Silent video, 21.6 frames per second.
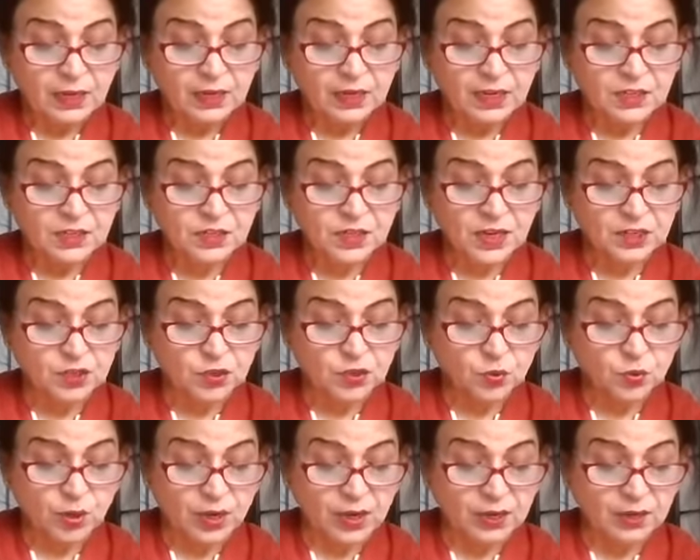He said
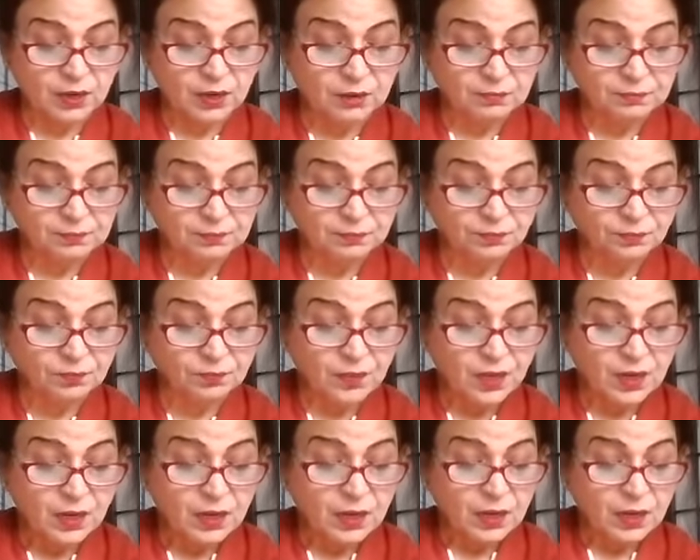to her
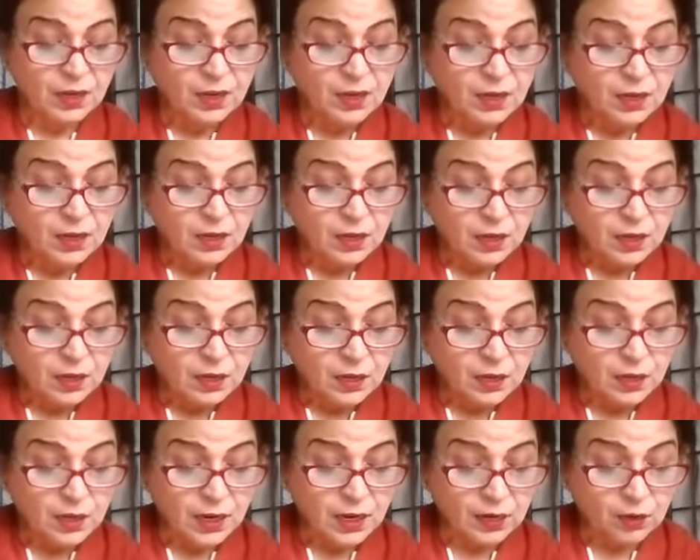
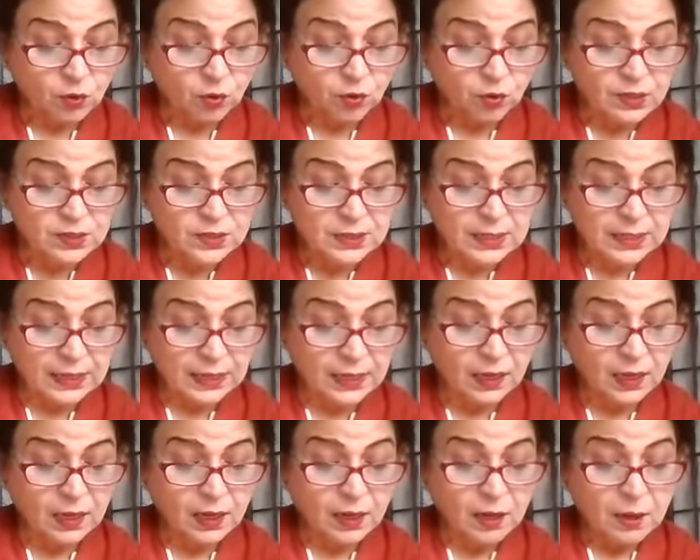
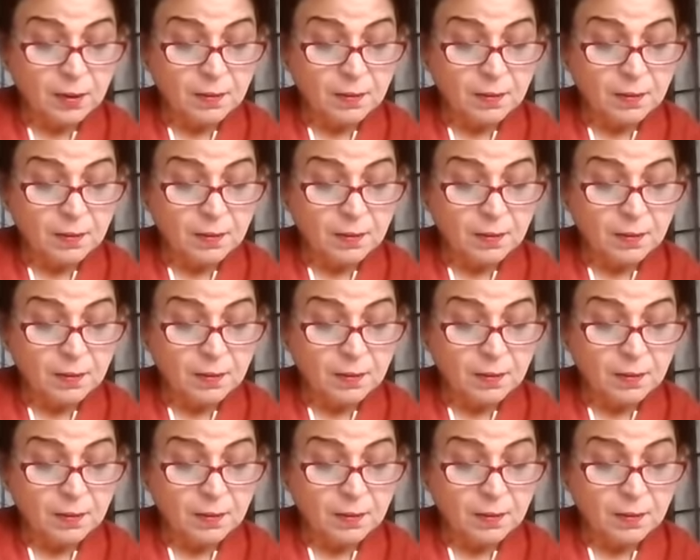decorously,